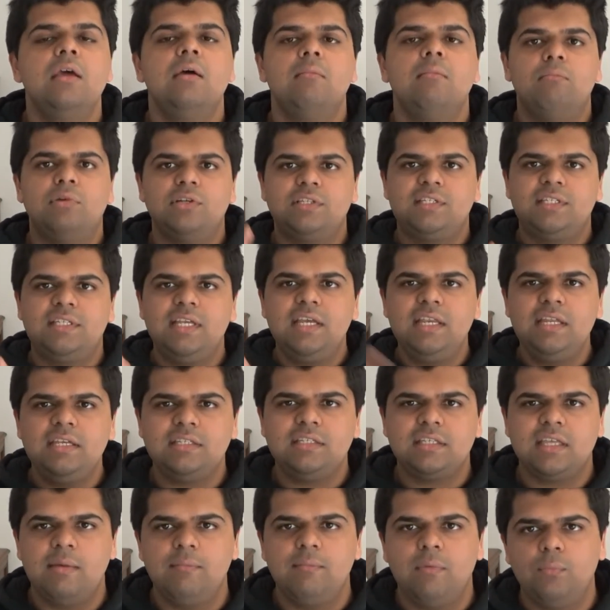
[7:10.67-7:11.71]

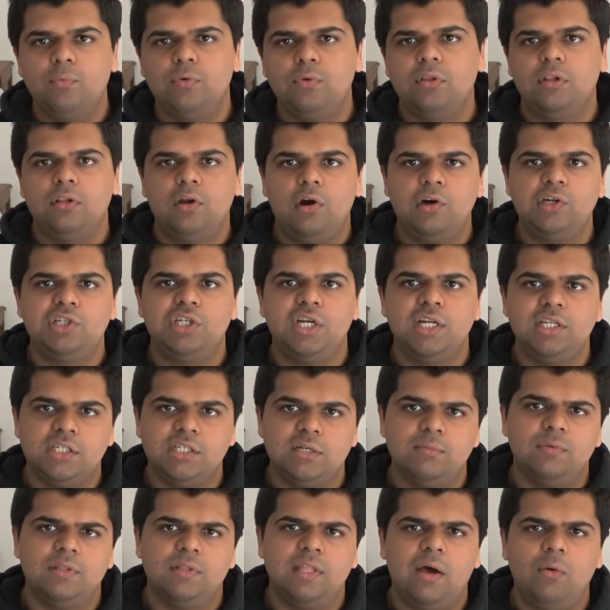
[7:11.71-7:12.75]
Mercedes came up with a large
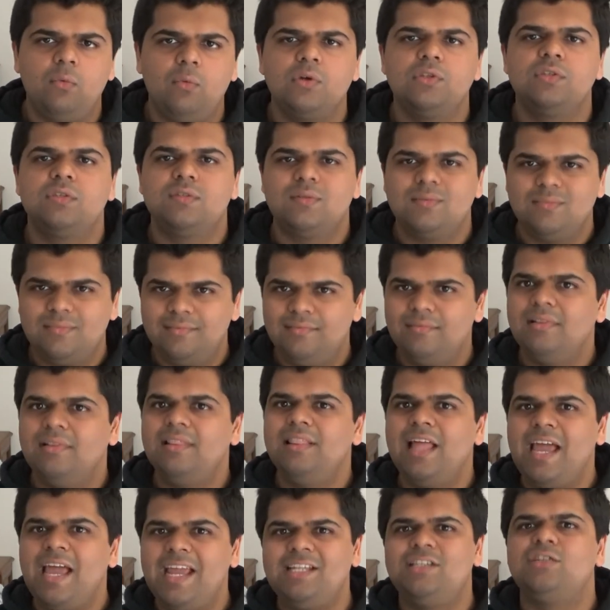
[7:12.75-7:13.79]
engine, but that was
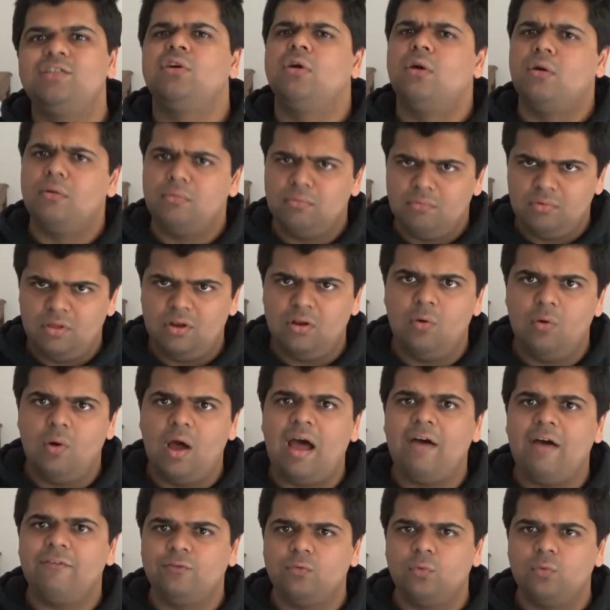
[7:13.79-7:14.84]
later, you know,
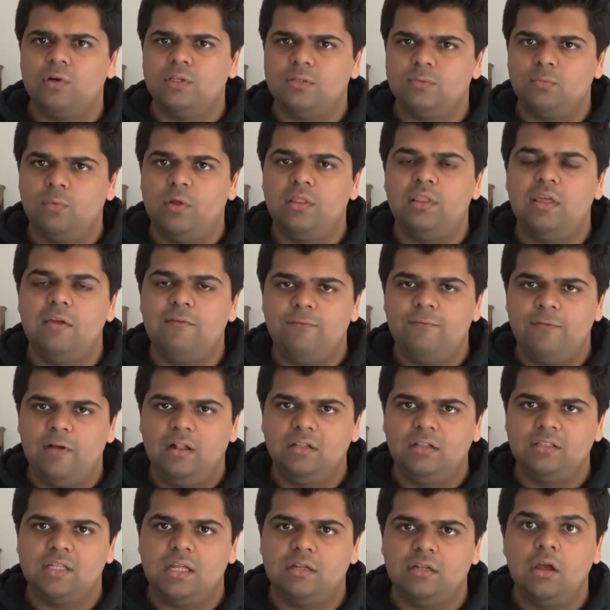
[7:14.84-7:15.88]
afterwards, when they
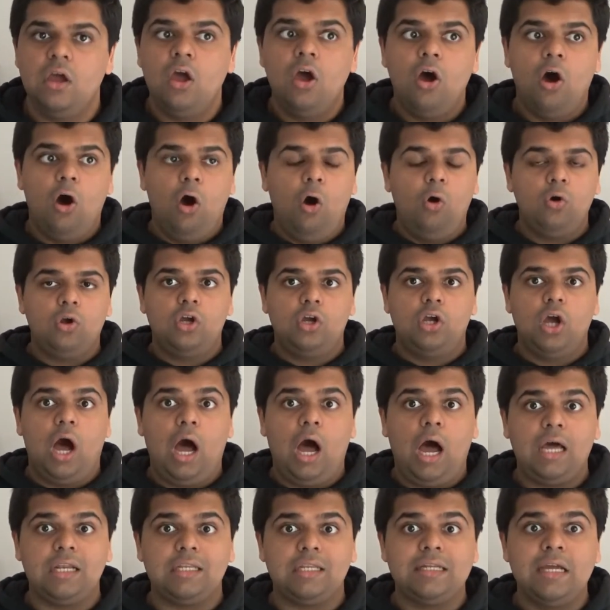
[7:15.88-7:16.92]
felt that, oh
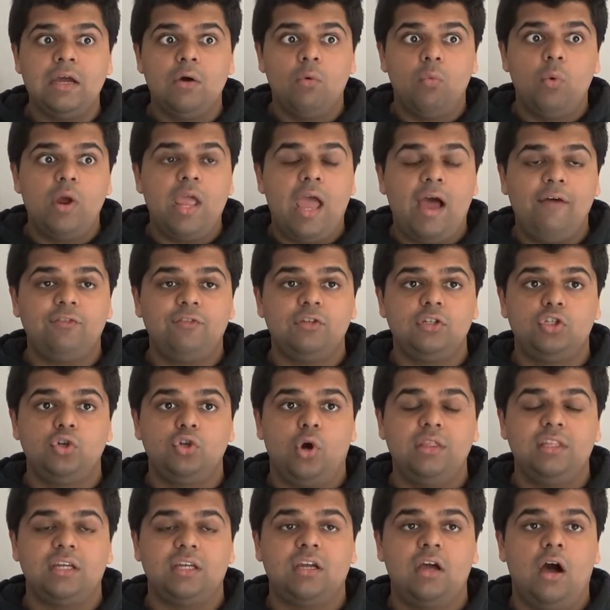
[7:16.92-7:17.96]
God, we have to
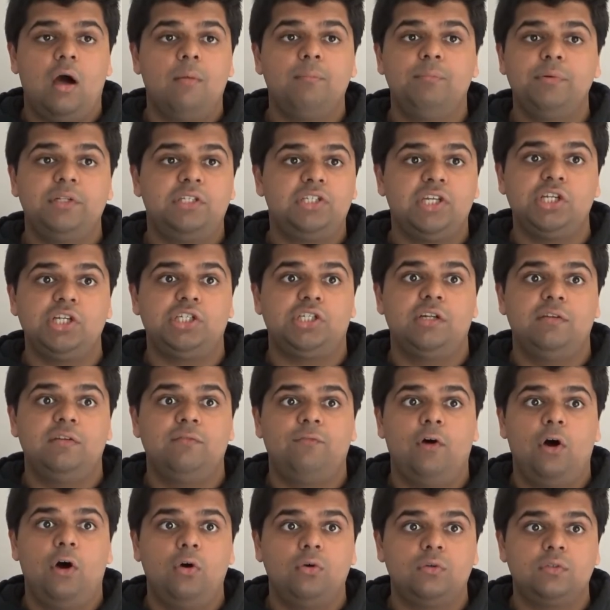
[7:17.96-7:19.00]
join the competition,
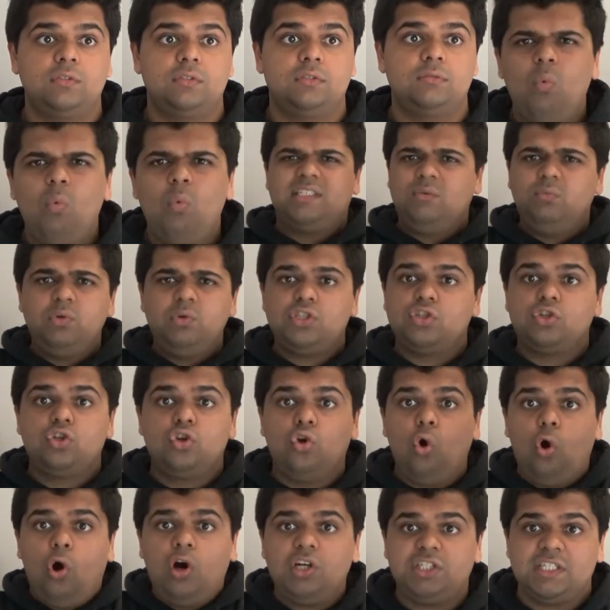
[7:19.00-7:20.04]
folks. It was
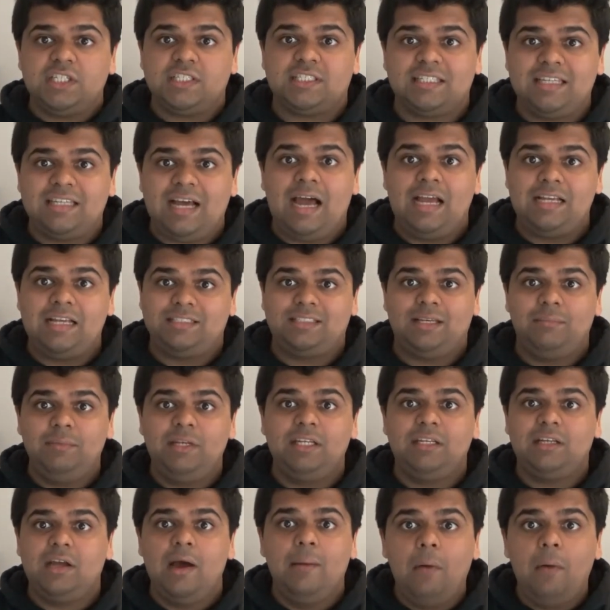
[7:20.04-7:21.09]
gorgeous, guys. I
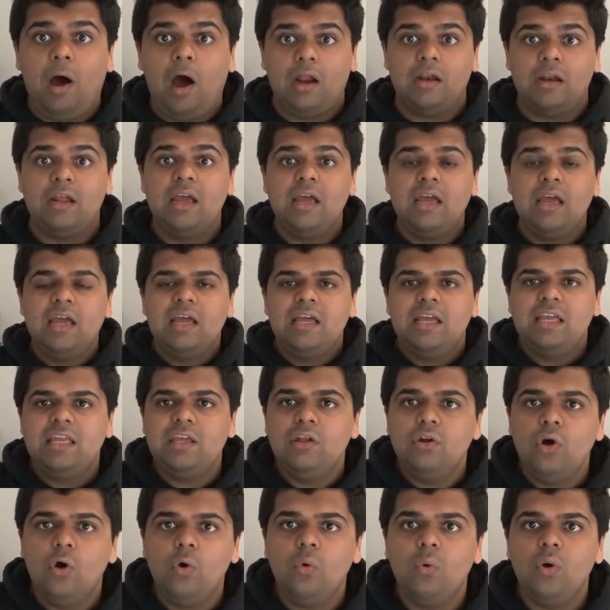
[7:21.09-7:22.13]
mean, come on. You
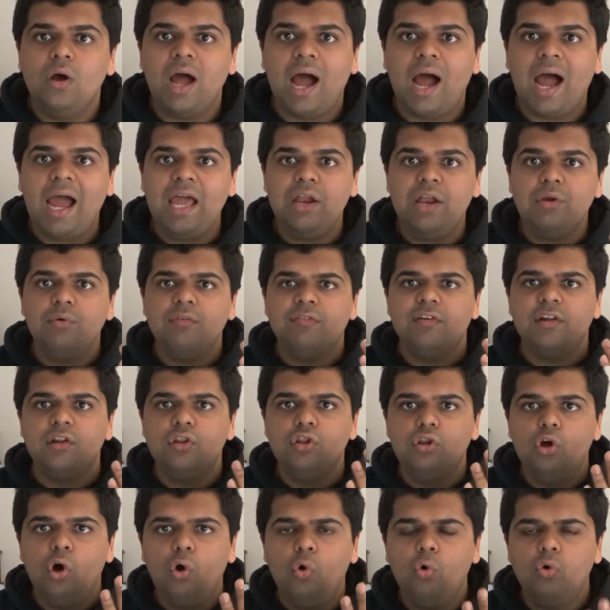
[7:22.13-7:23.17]
know, I don't even
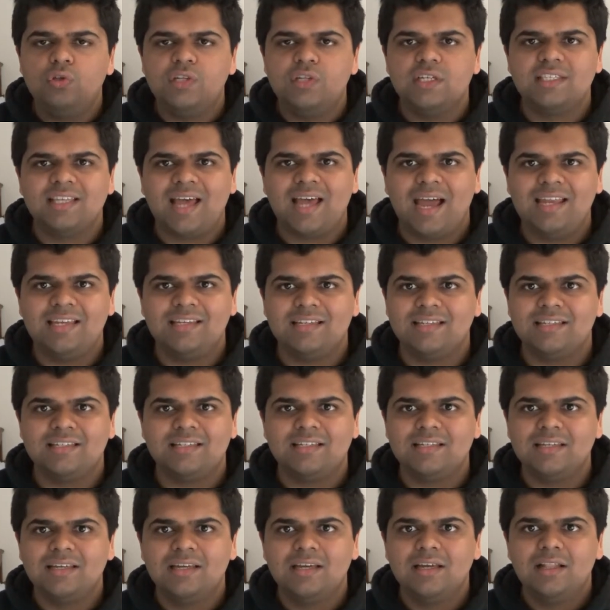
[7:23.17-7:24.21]
know who designed
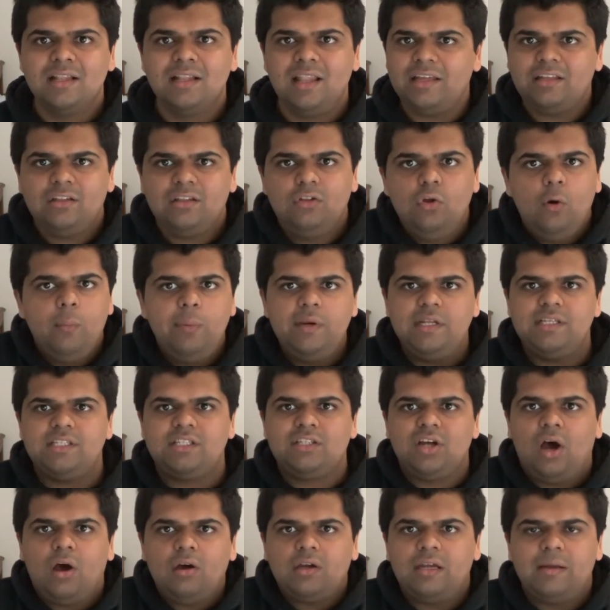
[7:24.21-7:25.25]
it. Like, nobody's
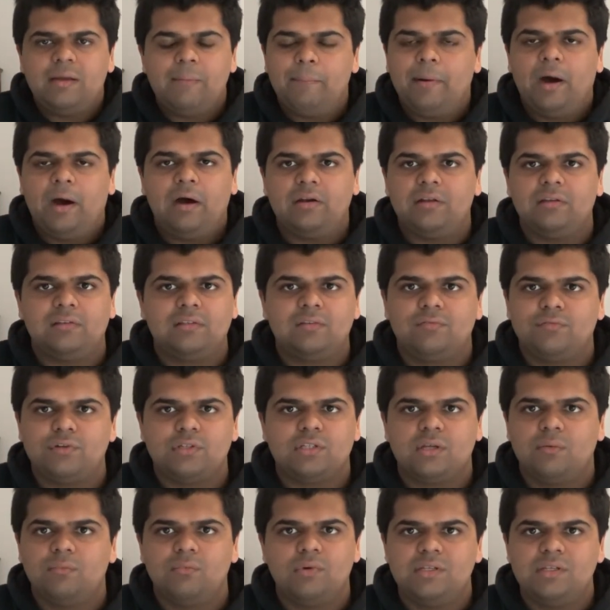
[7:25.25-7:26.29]
talking about it for
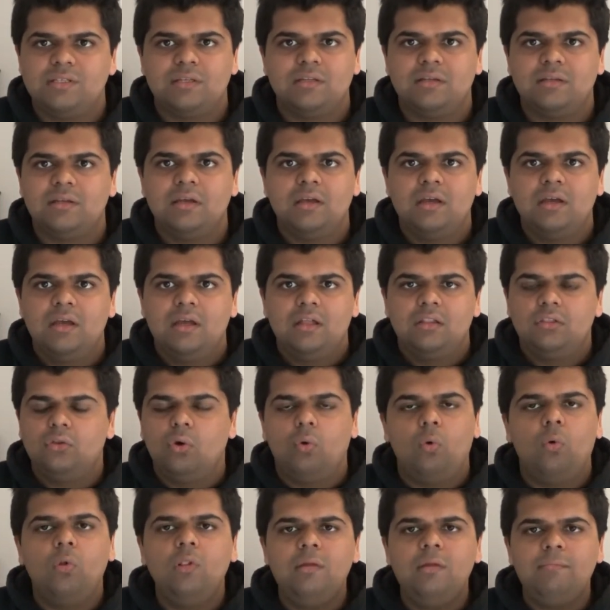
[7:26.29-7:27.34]
some reason. The
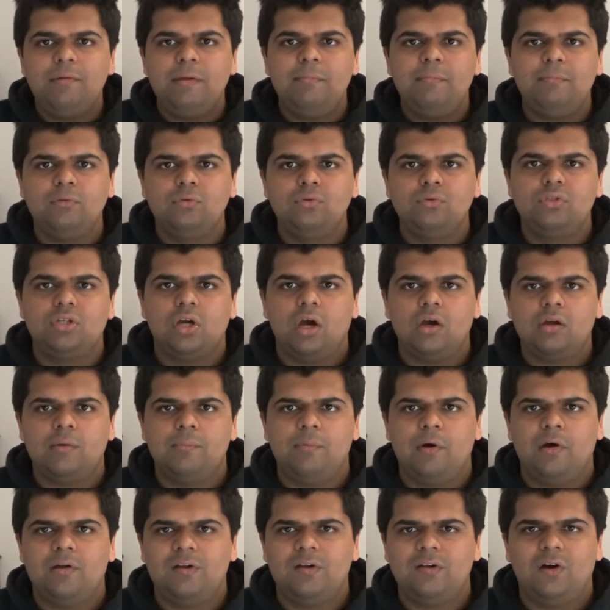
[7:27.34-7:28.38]
only people who talk
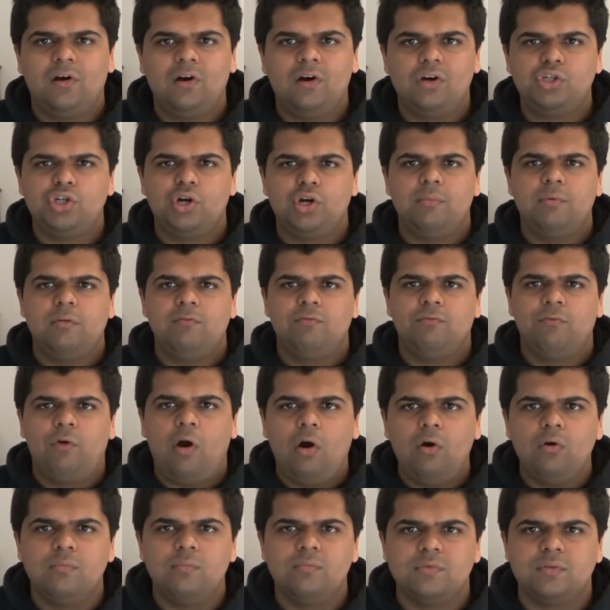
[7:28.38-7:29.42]
about it are German
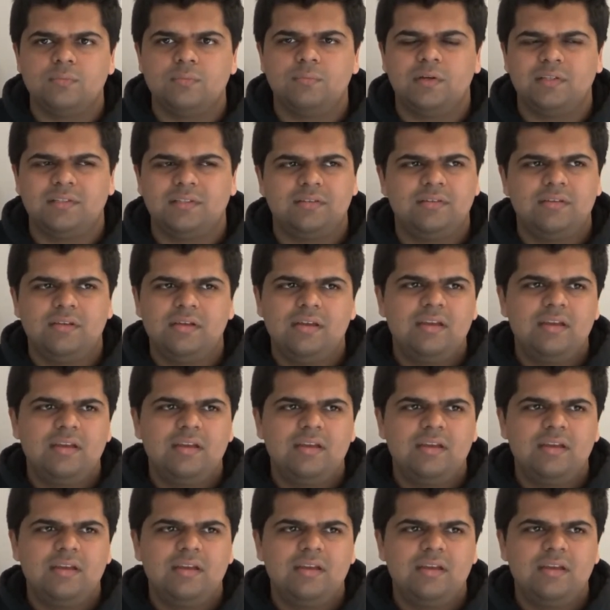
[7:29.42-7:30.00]
forums, but